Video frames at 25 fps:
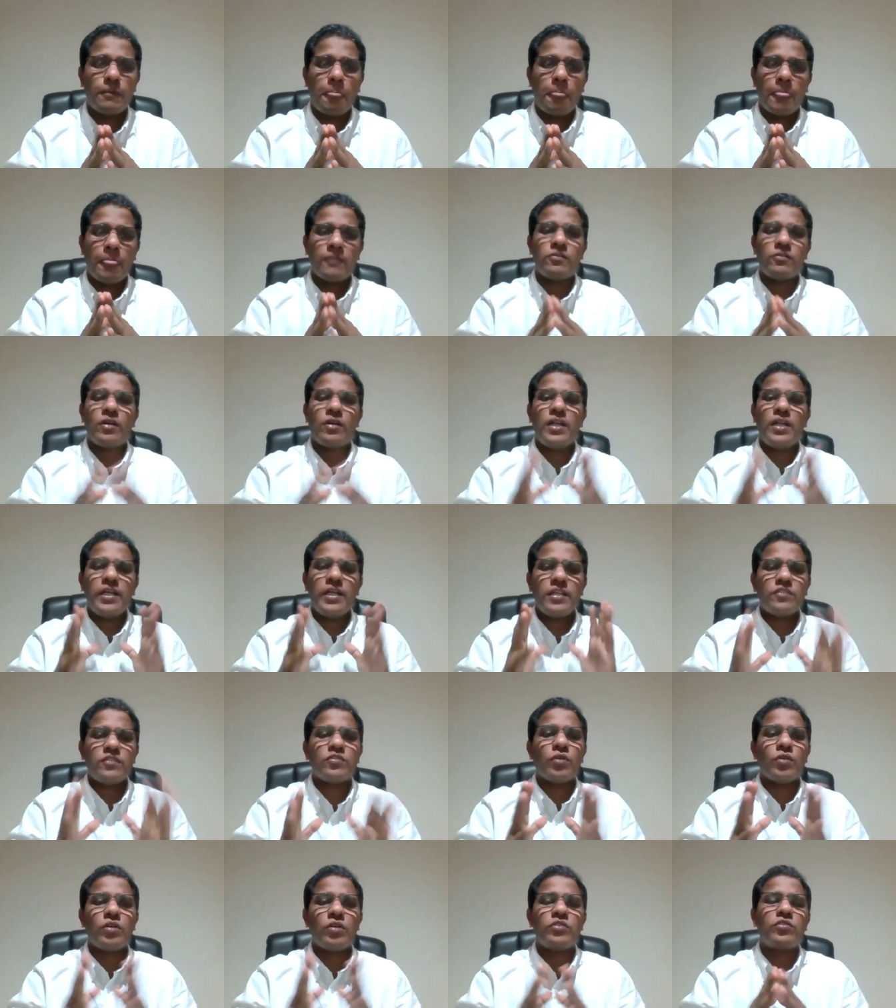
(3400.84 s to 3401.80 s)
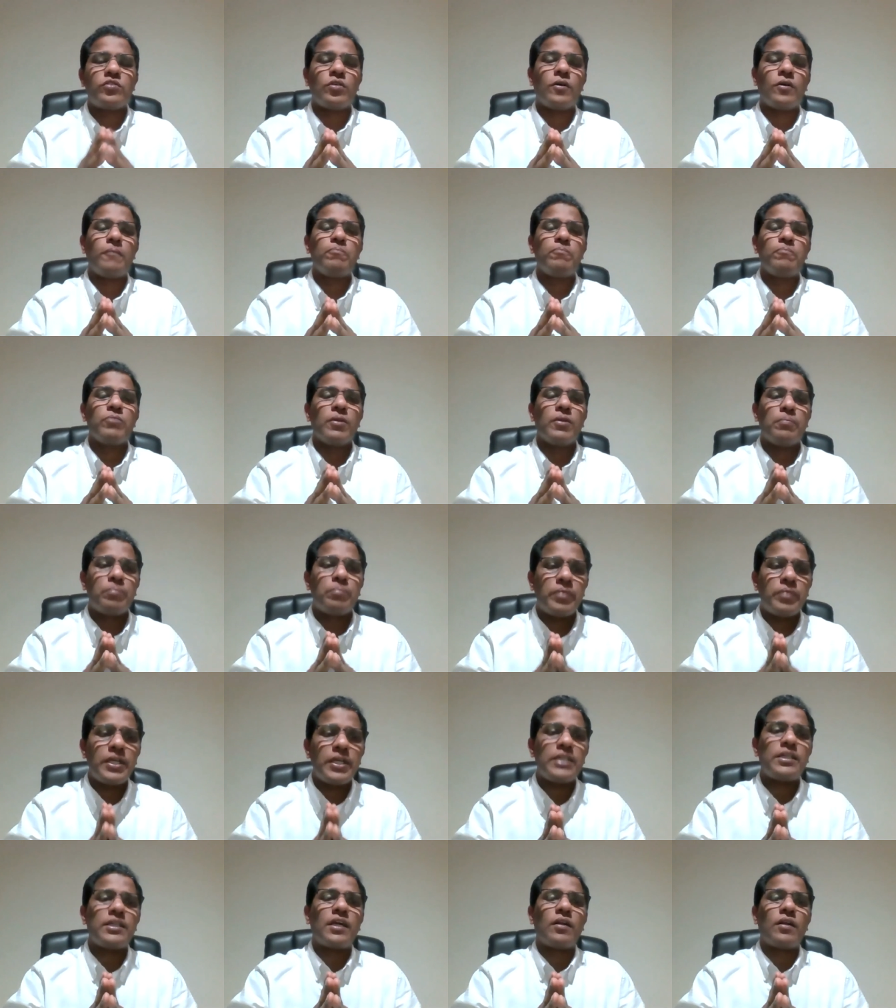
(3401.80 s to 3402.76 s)
So let us also pray
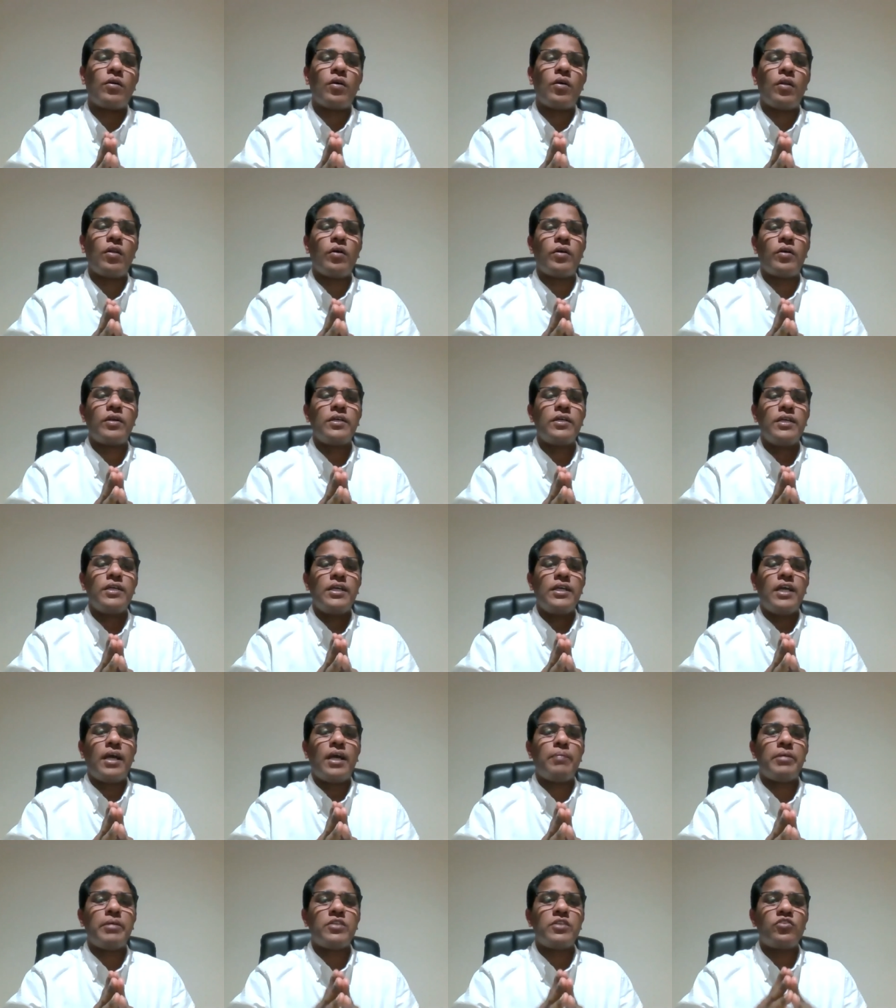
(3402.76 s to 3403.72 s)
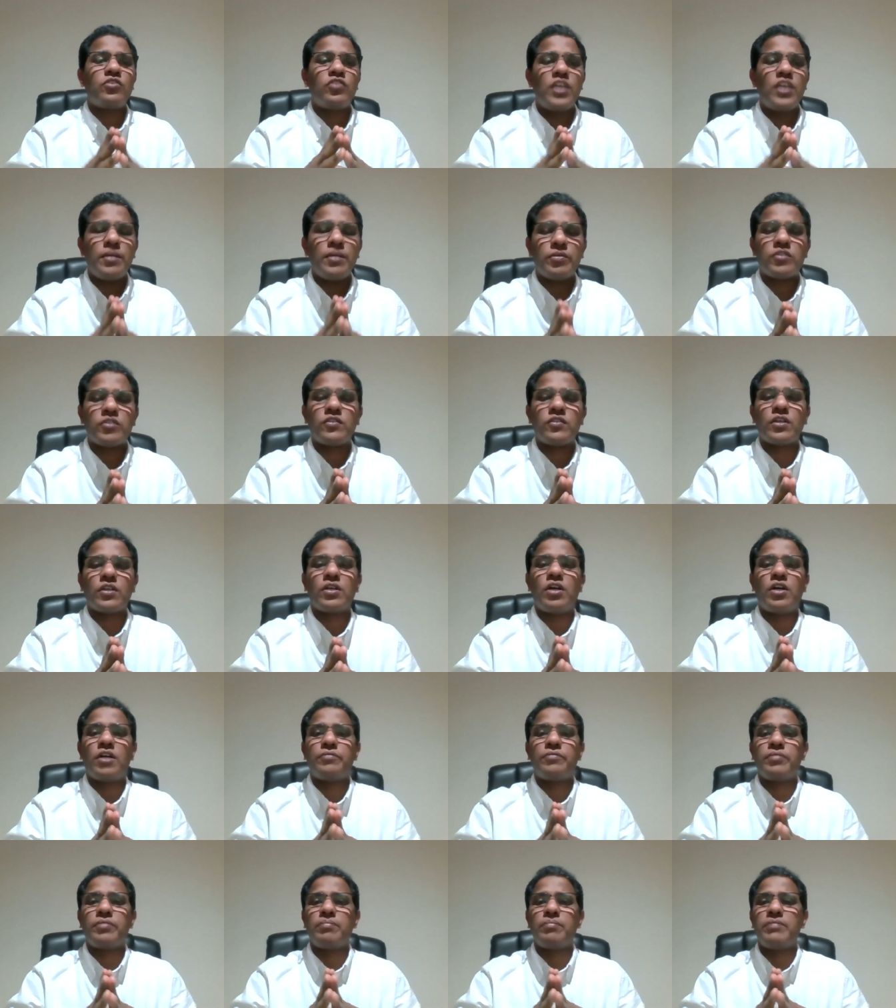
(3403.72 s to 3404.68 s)
that, oh Lord, I mean, save us, oh
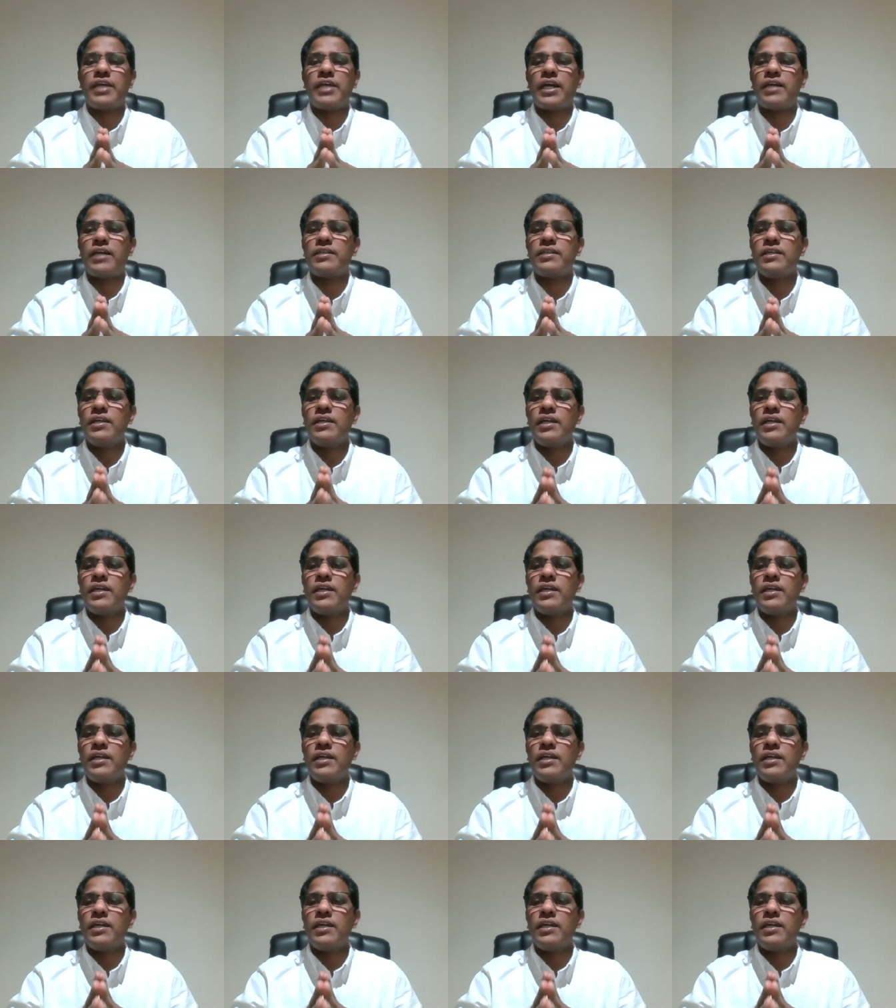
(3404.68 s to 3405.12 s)
God, from that.